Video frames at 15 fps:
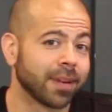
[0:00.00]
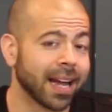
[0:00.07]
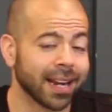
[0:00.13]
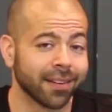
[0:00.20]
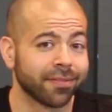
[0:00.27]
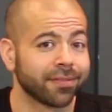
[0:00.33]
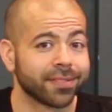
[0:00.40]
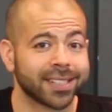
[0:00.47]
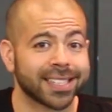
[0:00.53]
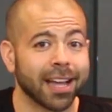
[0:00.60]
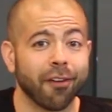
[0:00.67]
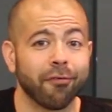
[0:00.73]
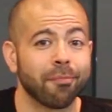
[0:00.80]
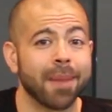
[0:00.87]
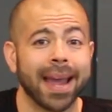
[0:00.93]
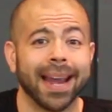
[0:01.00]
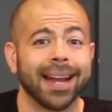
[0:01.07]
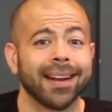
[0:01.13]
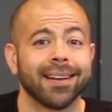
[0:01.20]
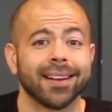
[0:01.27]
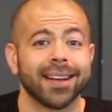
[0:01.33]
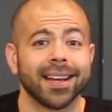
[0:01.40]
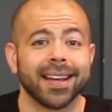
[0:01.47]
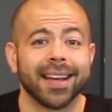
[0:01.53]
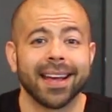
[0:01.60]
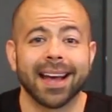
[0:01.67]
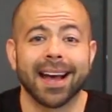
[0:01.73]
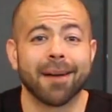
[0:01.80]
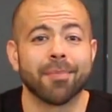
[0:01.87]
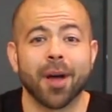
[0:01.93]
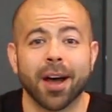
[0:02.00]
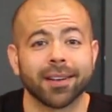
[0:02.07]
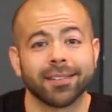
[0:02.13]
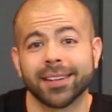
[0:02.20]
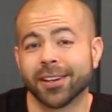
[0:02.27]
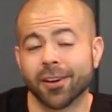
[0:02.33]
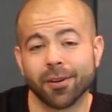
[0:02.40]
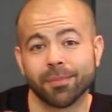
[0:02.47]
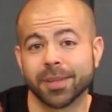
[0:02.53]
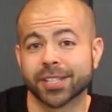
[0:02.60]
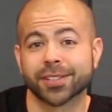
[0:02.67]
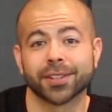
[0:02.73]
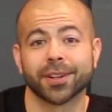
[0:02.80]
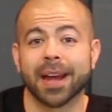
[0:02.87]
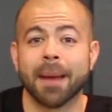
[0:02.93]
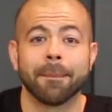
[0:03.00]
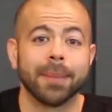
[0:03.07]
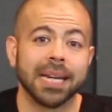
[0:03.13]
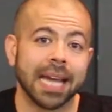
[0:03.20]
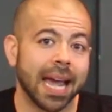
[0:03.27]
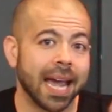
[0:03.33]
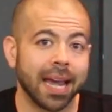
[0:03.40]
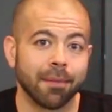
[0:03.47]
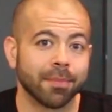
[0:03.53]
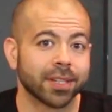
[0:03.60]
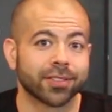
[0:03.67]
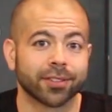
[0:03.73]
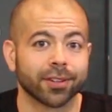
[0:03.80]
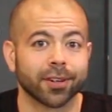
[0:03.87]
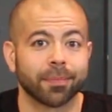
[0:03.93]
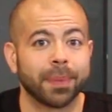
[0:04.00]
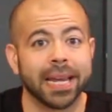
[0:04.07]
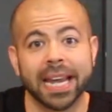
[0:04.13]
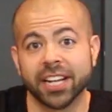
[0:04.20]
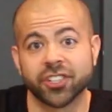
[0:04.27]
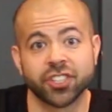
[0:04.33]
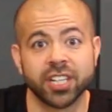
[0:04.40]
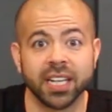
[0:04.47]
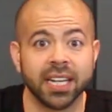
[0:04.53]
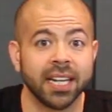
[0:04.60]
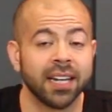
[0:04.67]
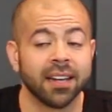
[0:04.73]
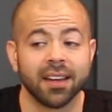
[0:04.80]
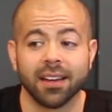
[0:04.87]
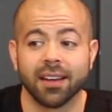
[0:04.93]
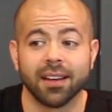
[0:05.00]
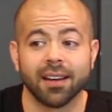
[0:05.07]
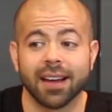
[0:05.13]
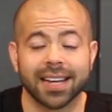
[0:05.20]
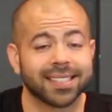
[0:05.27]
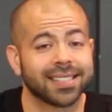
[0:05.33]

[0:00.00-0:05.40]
kind of self-made. I'm not, Mr. MBA, Mr. PhD. I